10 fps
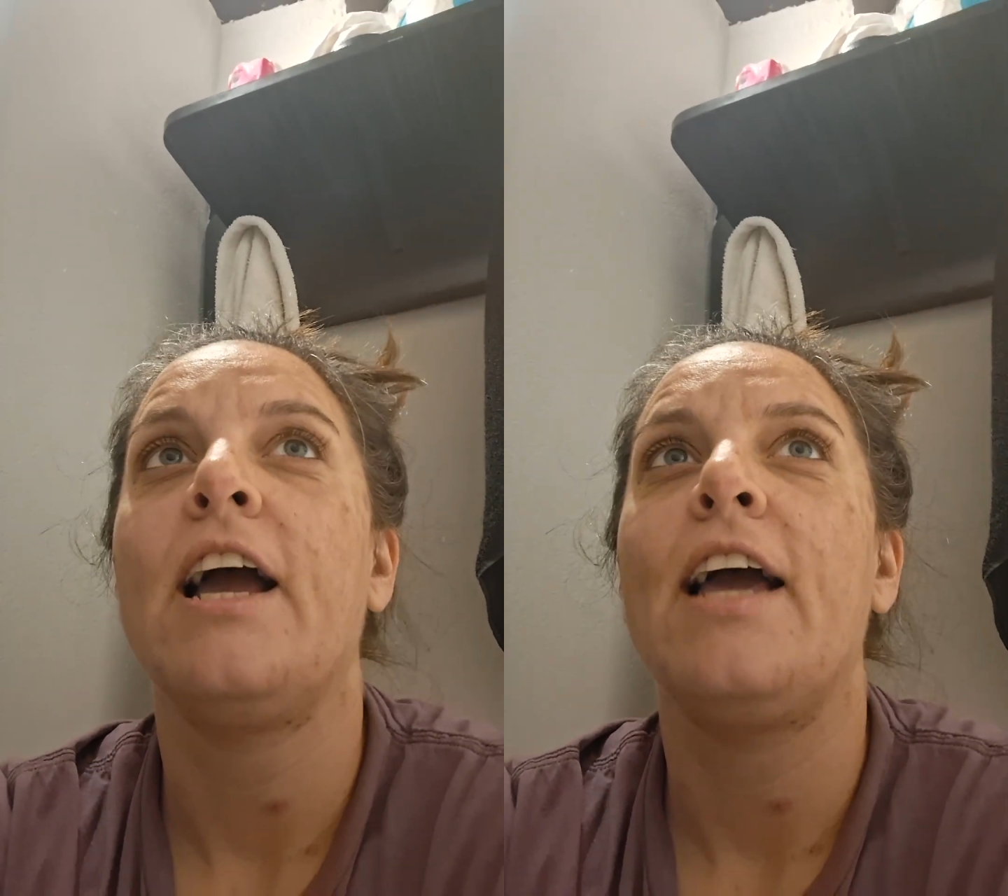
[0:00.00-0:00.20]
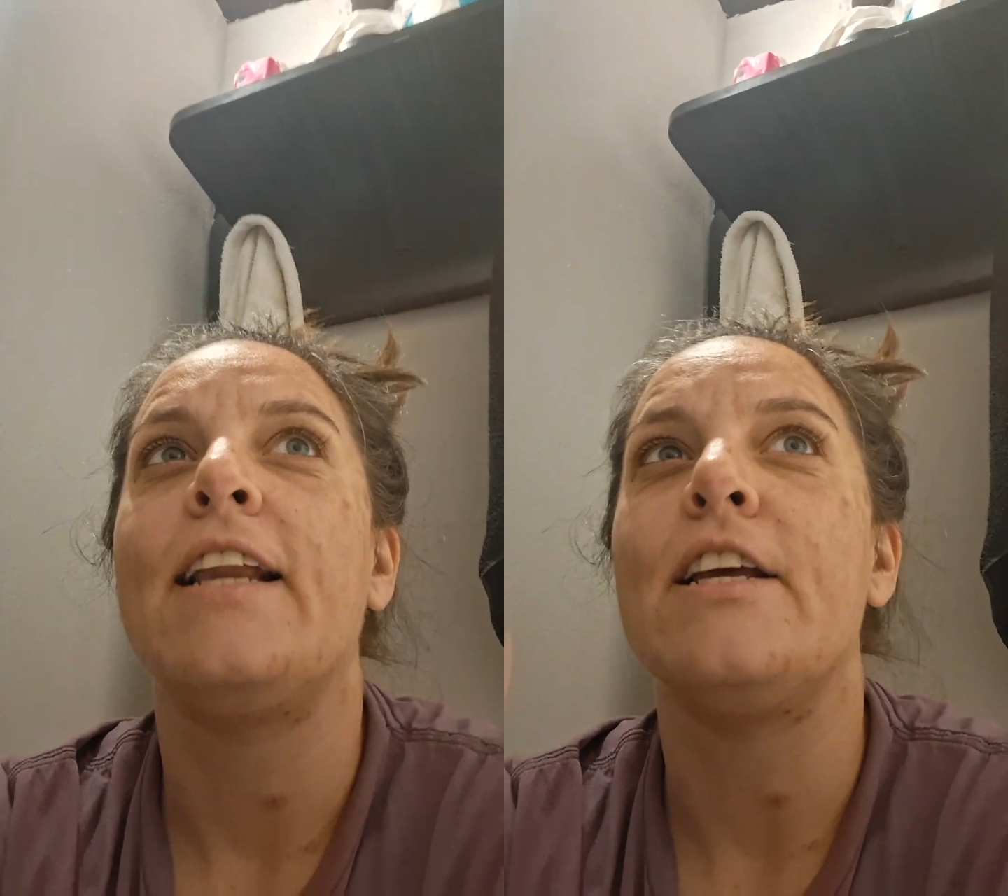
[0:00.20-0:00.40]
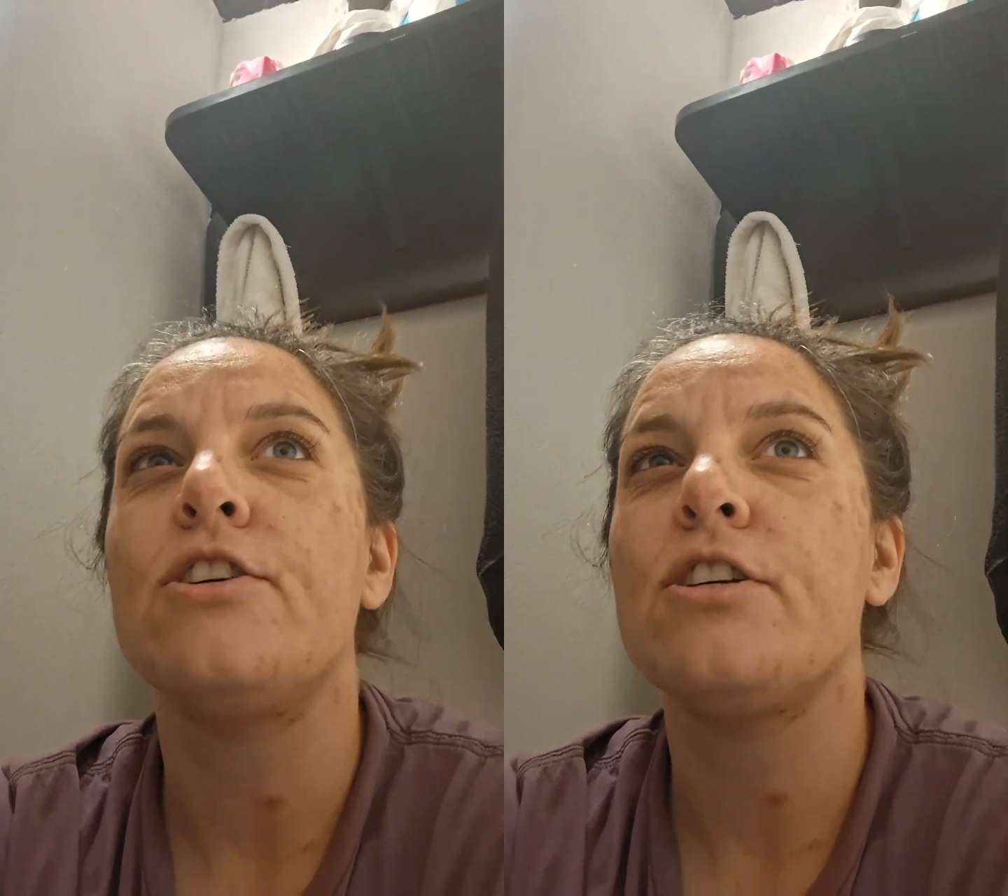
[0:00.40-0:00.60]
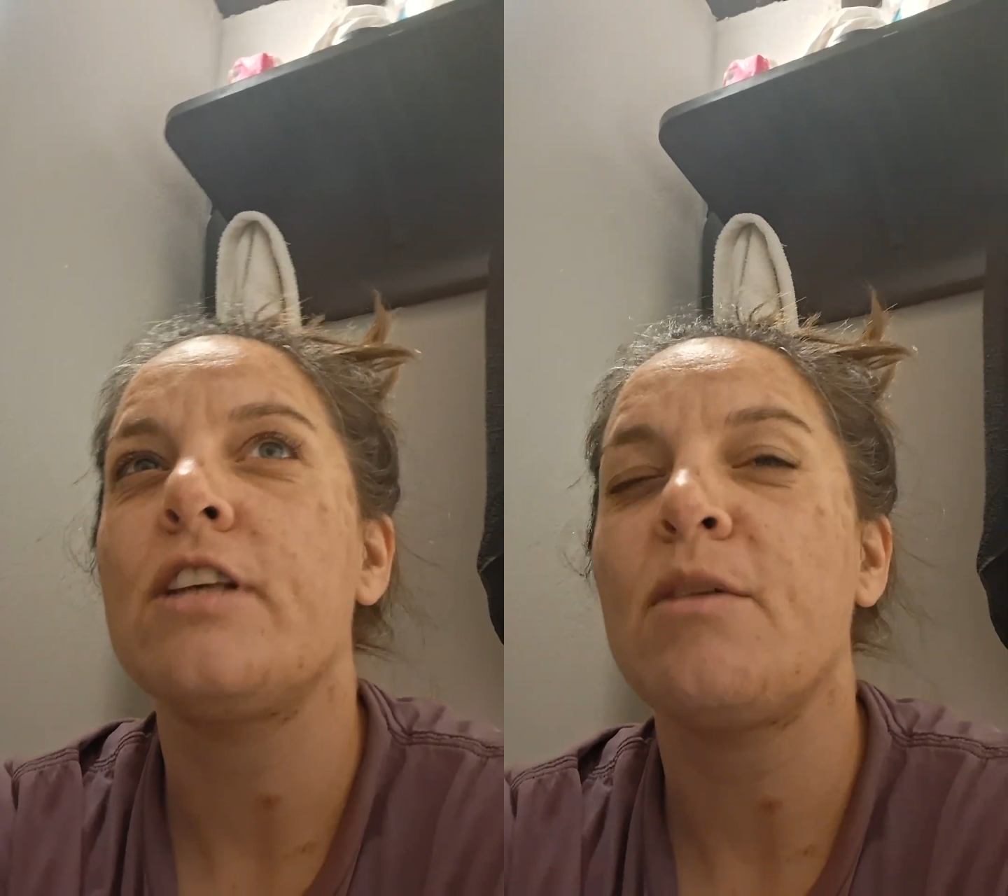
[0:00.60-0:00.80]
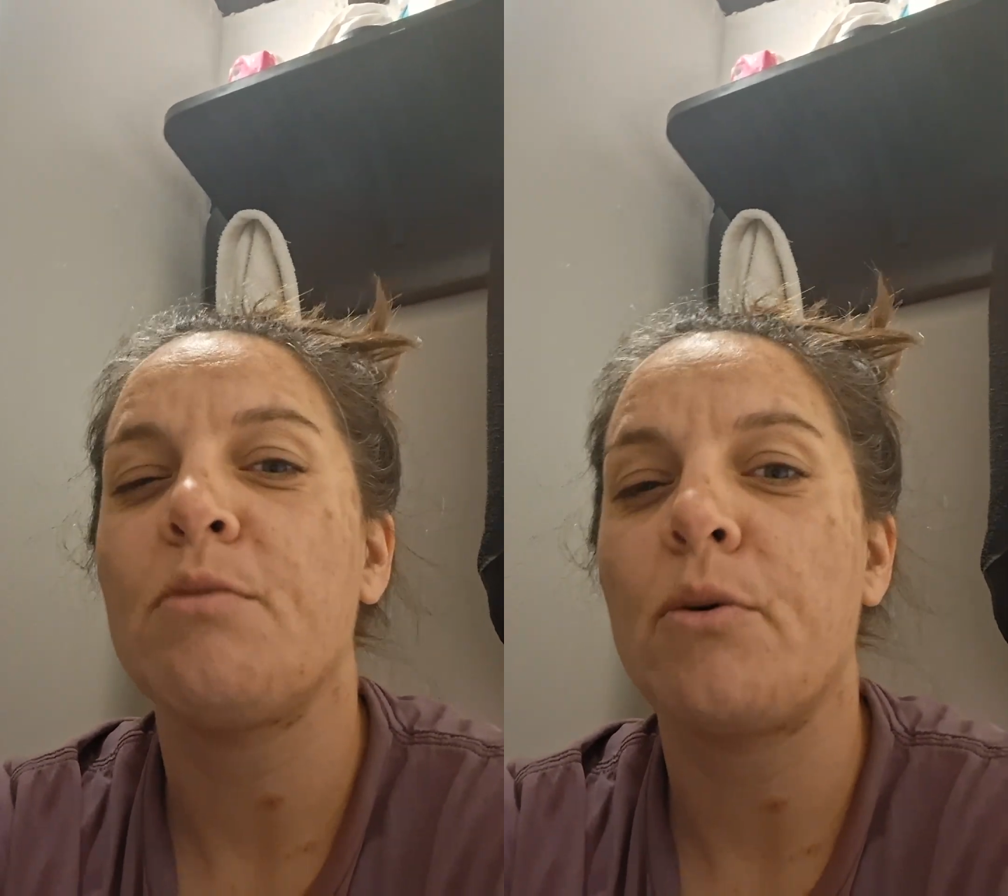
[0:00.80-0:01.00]
And he's just
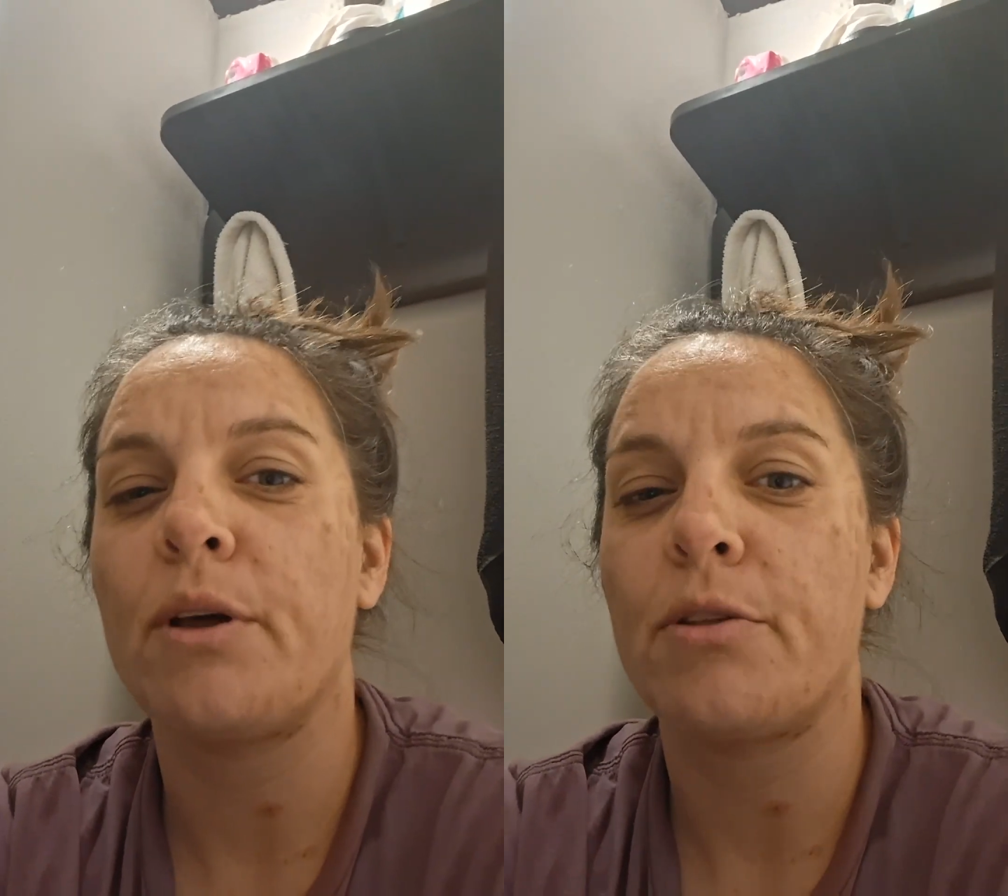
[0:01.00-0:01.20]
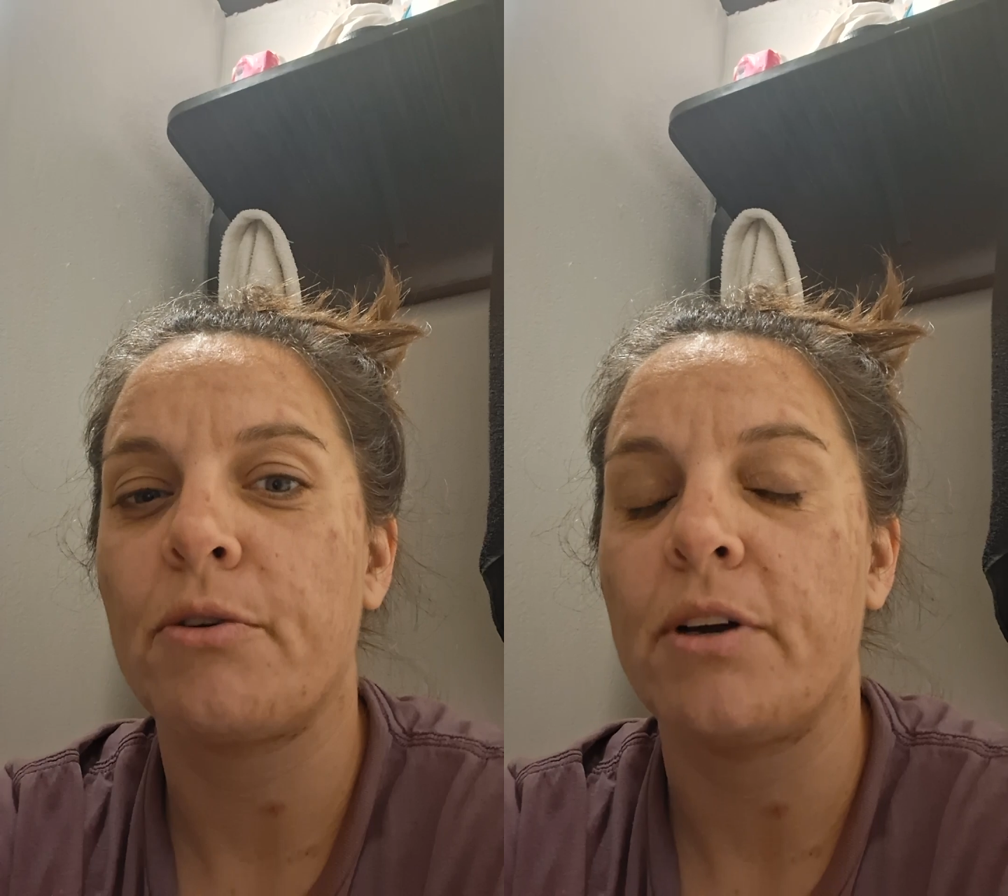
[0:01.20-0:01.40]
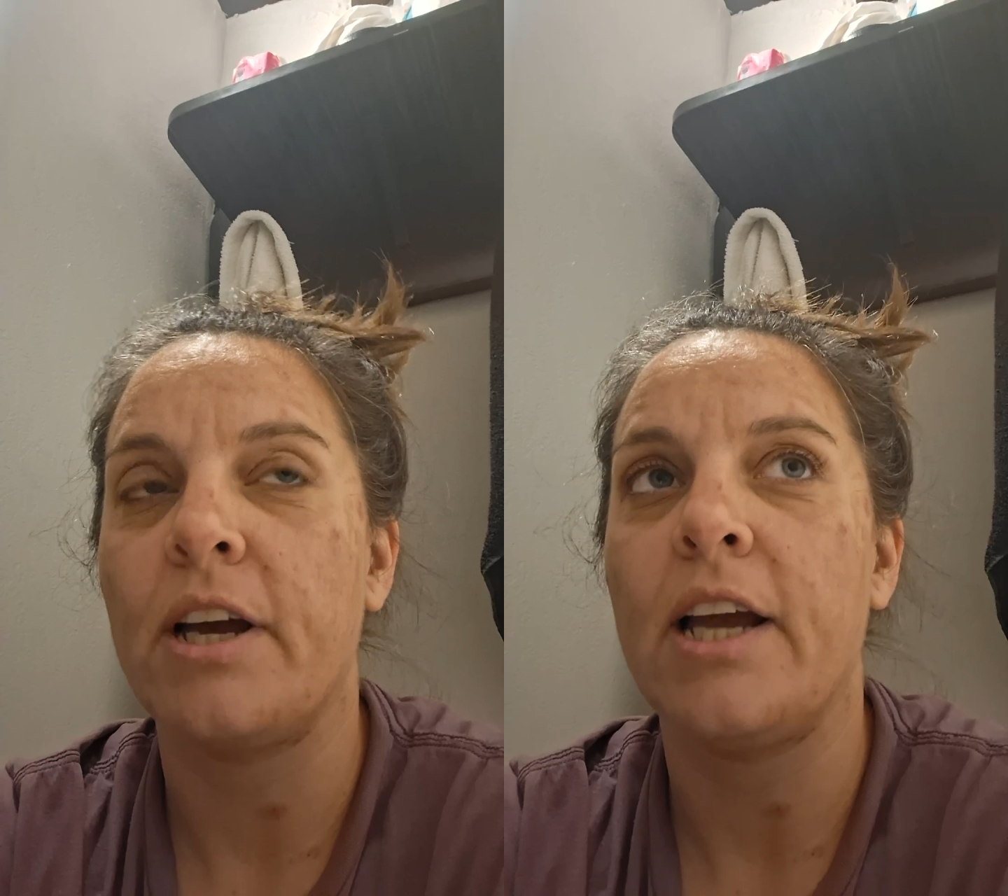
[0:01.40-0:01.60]
like blowing through it.